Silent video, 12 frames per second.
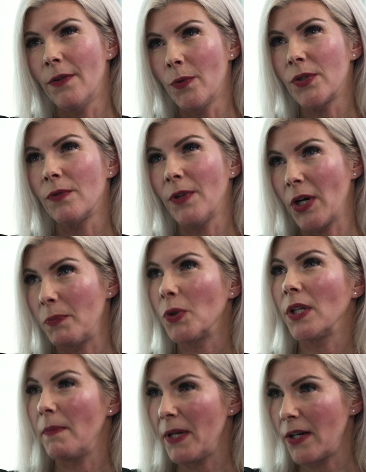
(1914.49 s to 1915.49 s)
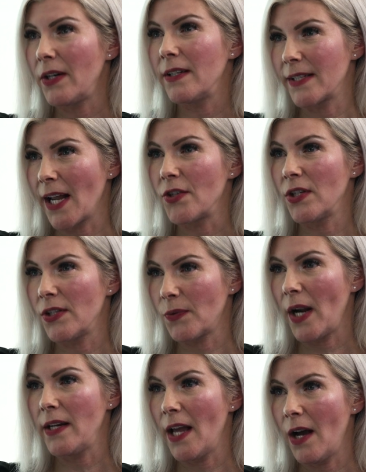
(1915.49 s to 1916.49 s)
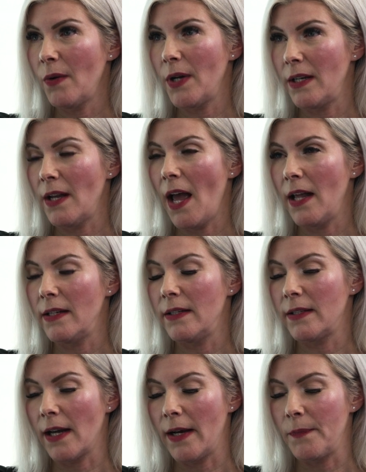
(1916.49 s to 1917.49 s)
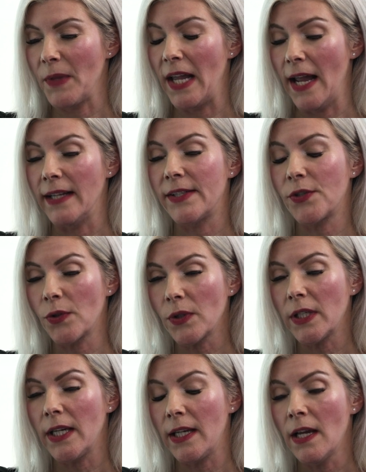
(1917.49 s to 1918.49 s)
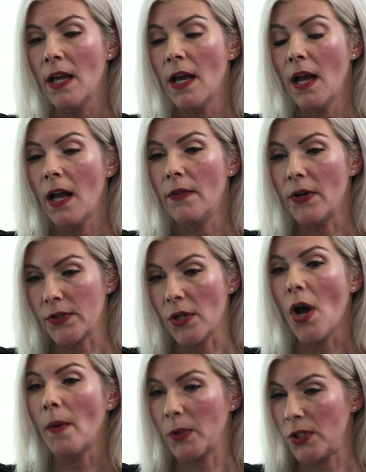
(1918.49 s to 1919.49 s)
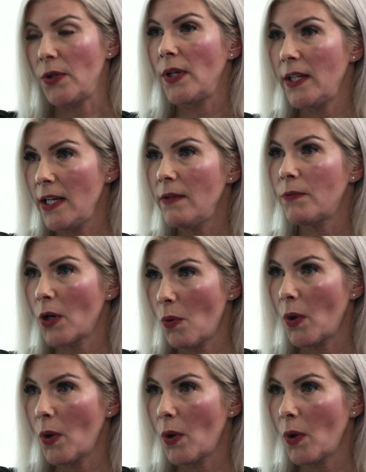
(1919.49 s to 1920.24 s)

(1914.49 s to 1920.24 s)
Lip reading: those are very preliminary discussions right now, and it's certainly, there's an opportunity for